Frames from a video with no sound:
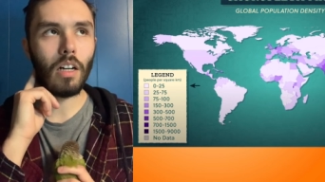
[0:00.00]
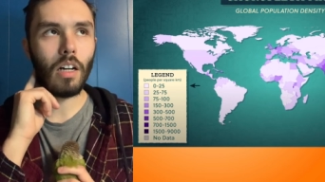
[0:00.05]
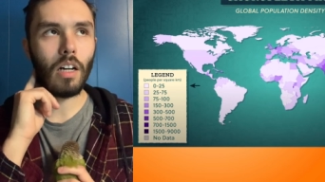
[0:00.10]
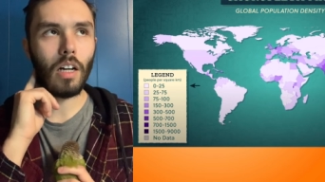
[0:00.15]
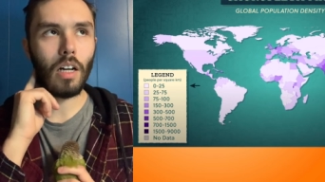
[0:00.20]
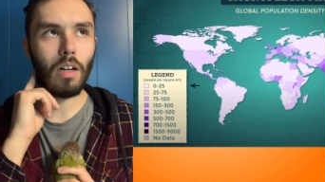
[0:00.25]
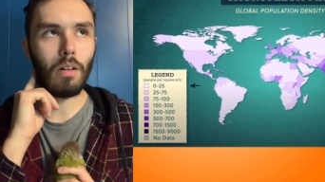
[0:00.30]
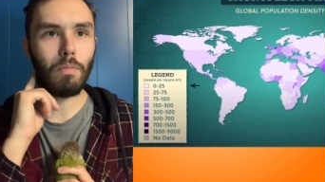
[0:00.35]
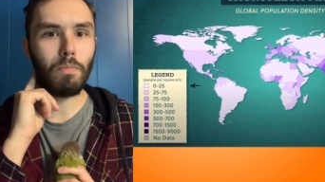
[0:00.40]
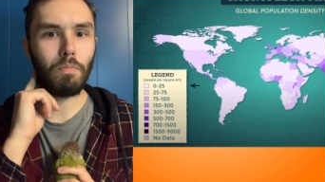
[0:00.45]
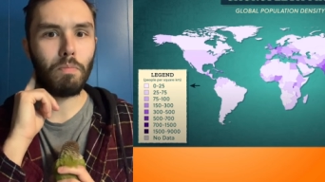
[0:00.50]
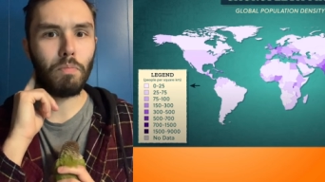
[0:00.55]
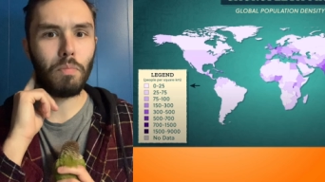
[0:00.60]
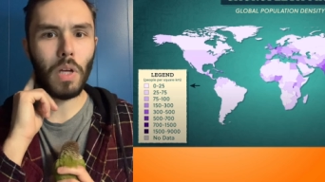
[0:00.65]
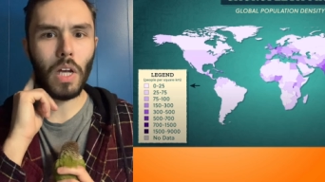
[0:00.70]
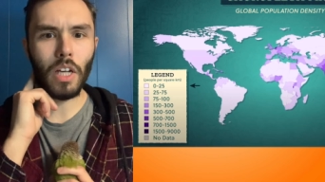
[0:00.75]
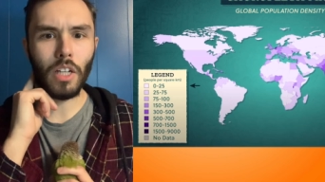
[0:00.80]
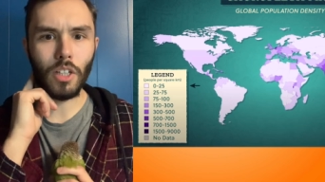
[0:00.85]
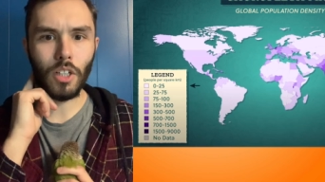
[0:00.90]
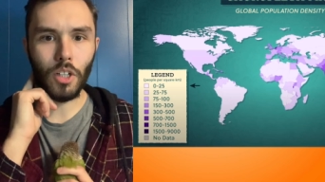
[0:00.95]
a
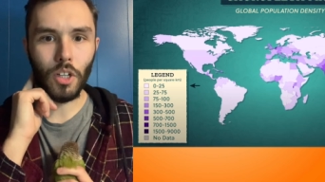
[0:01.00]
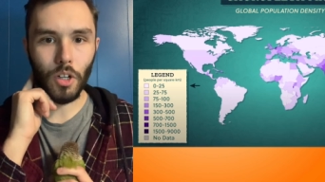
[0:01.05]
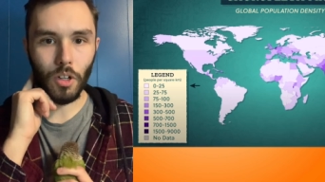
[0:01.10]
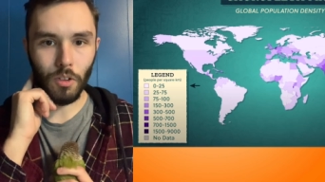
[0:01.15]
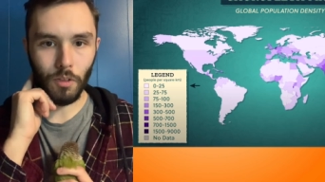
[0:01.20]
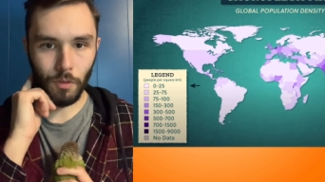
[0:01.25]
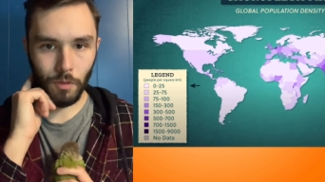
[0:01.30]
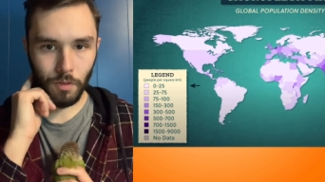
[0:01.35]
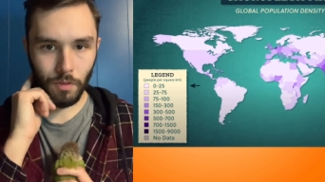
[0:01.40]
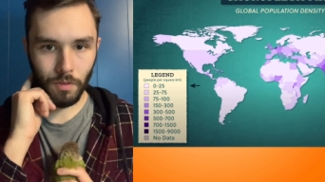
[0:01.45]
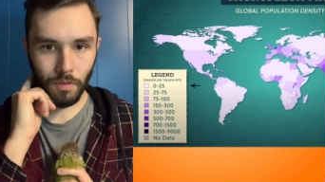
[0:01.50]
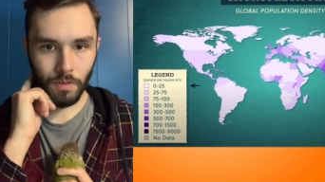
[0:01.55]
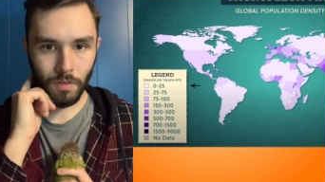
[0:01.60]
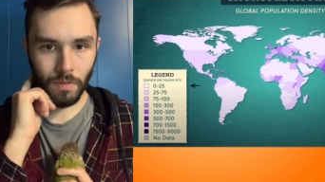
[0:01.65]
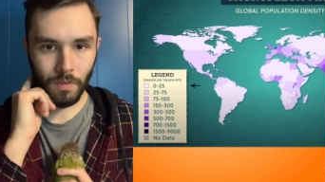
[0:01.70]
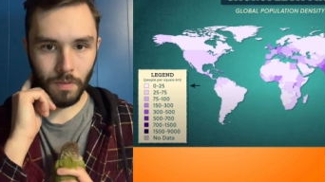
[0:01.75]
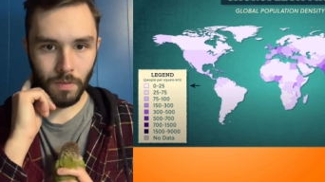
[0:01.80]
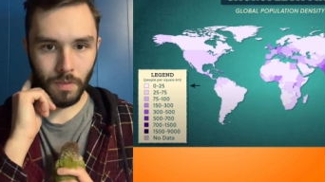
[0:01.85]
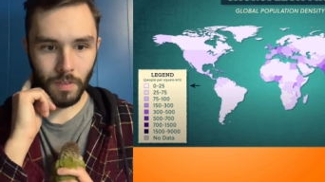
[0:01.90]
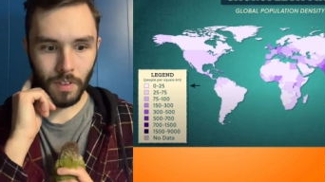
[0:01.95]
big goof.
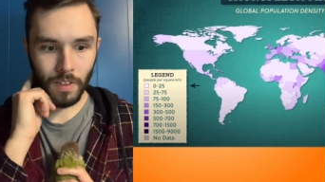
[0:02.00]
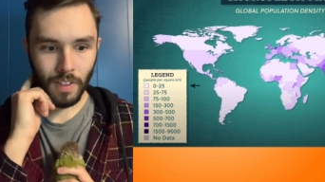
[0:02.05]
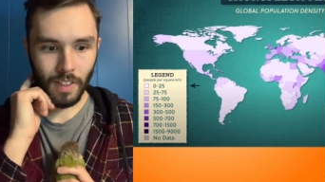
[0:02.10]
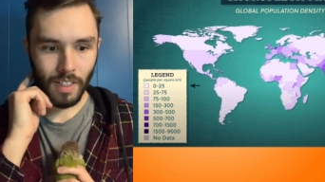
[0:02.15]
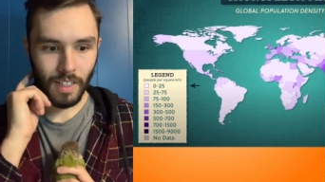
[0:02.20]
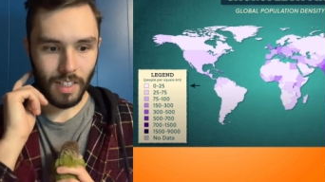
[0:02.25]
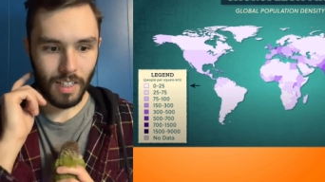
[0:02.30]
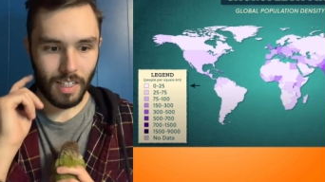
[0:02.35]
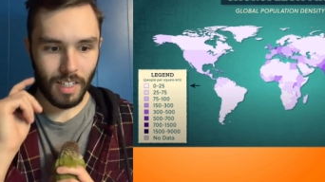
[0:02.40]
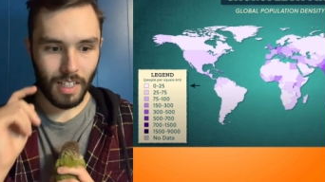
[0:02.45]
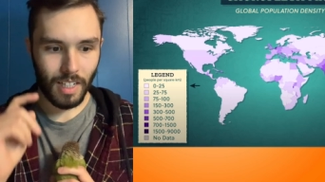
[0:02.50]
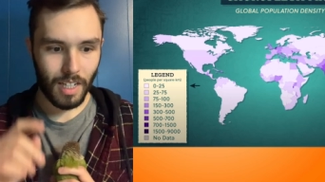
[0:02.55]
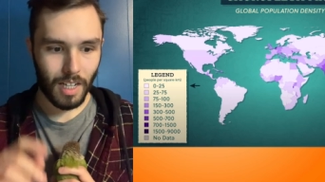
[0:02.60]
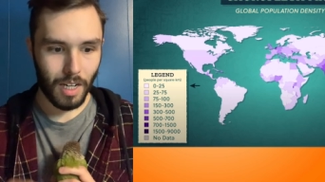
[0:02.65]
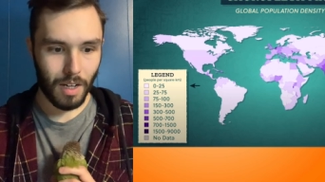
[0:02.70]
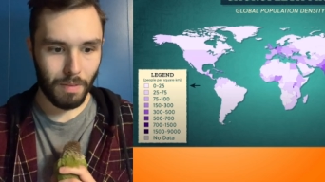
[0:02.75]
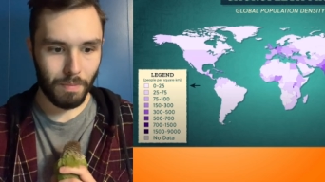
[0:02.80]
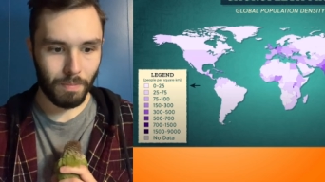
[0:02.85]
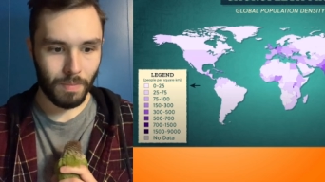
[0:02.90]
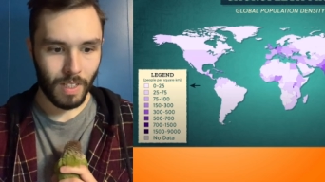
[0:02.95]

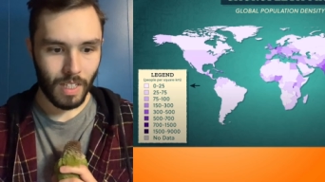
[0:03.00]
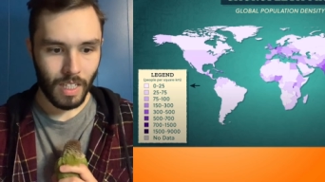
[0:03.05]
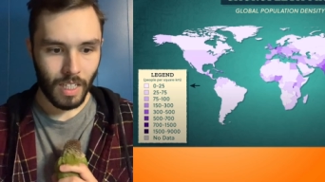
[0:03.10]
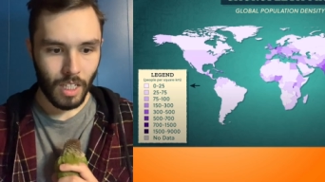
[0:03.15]
Um,